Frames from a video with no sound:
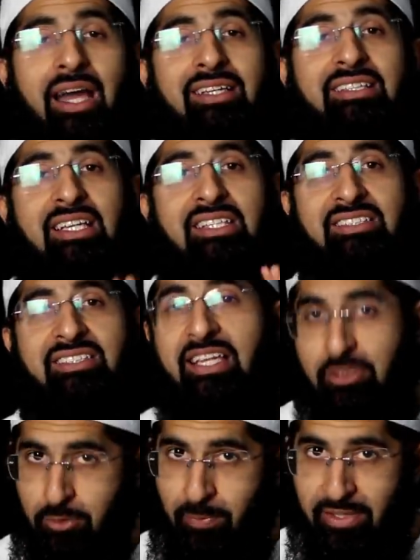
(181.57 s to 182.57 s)
I did
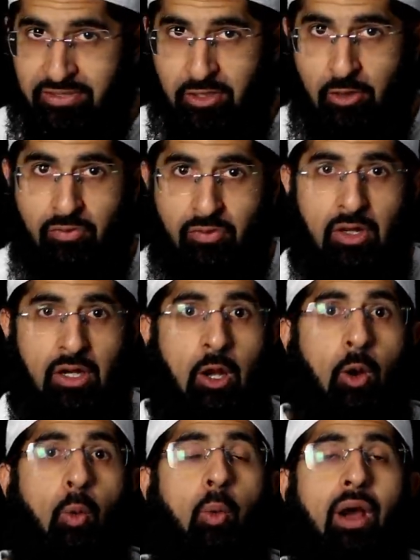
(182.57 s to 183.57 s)
say to myself,
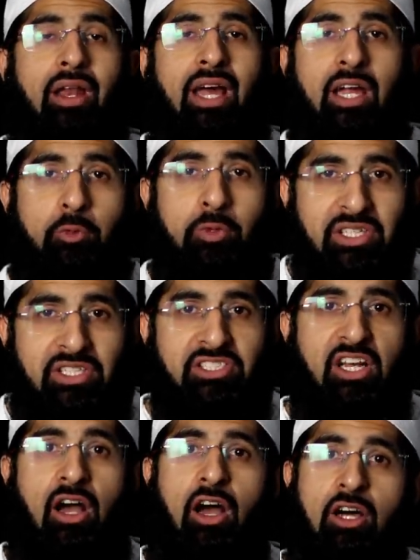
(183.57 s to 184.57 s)
when I reach
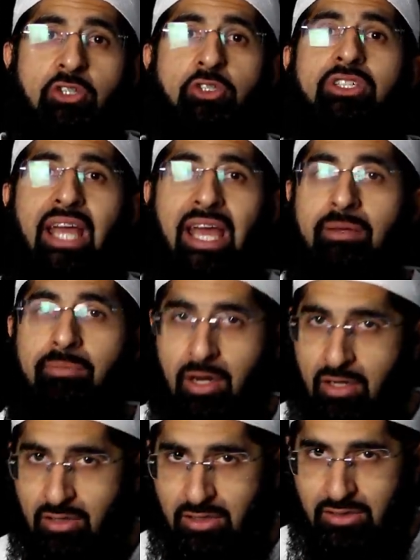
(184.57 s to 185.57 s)
the 100k
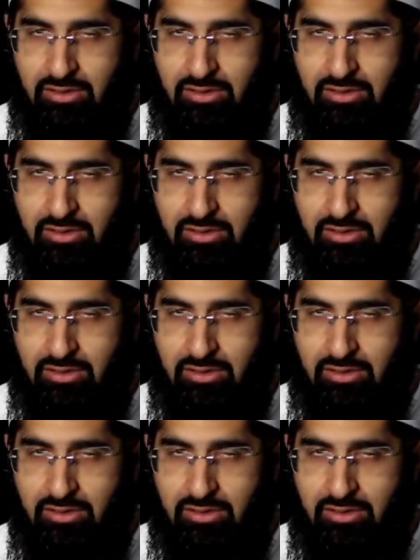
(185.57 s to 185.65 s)
mark,